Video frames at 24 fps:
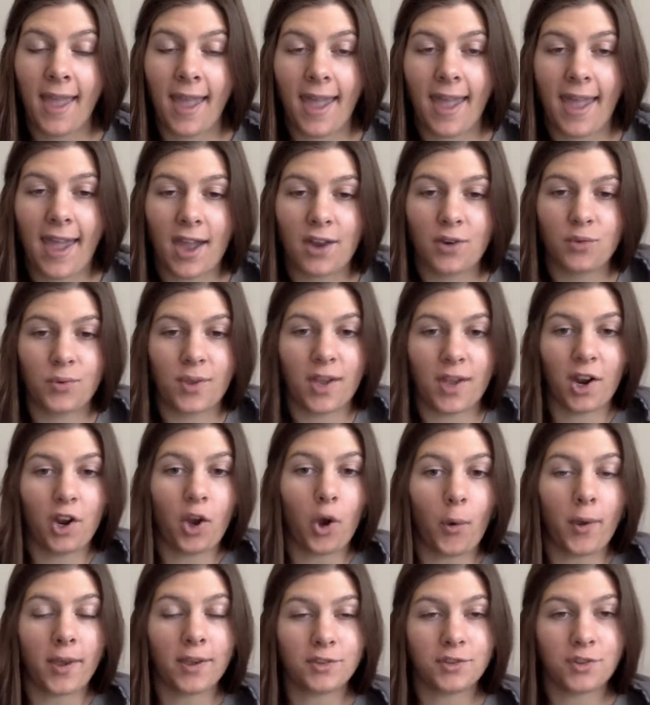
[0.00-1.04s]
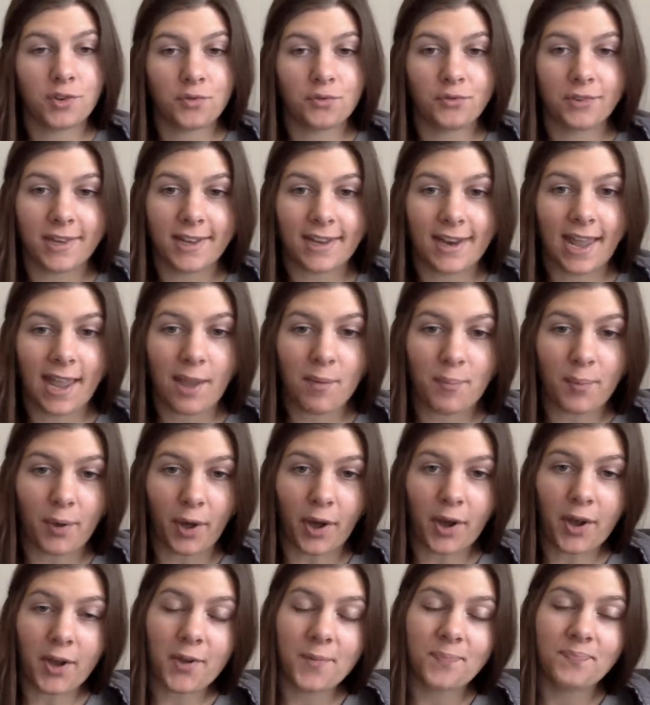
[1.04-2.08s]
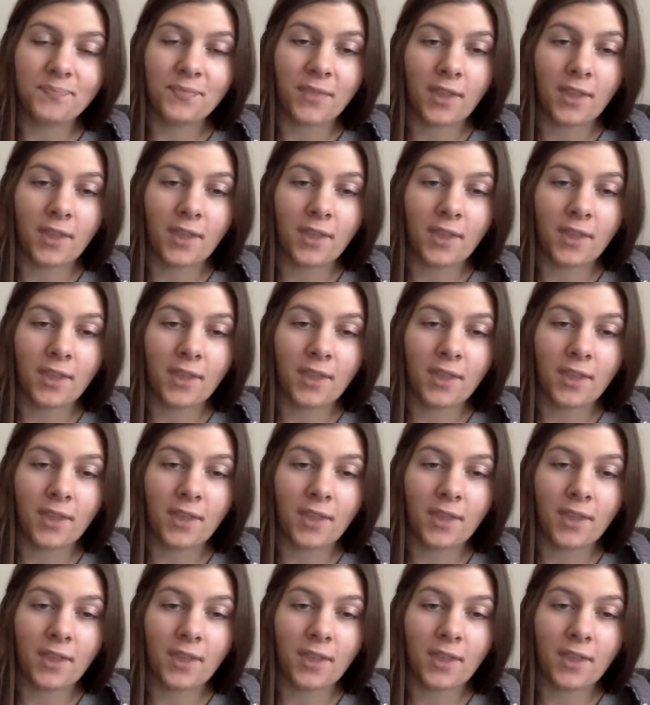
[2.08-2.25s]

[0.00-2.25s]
and we are going to read a book.